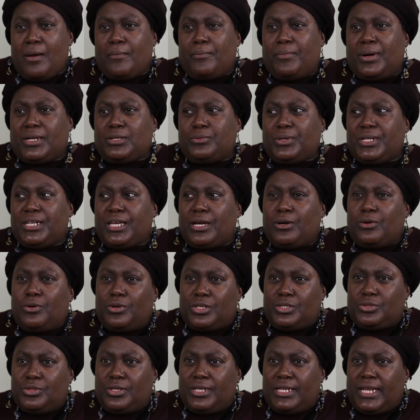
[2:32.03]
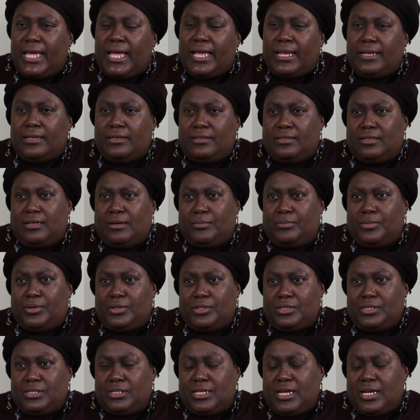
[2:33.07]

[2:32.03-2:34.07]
But when I got to learn about